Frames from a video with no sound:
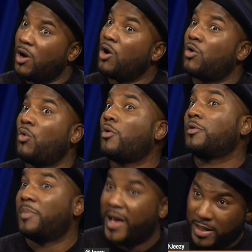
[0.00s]
a
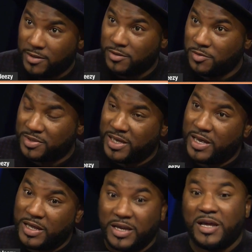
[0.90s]
quarterback, you know what I'm
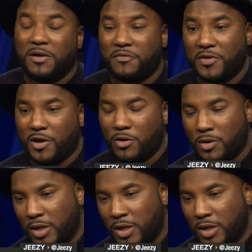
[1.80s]
saying, in the NFL.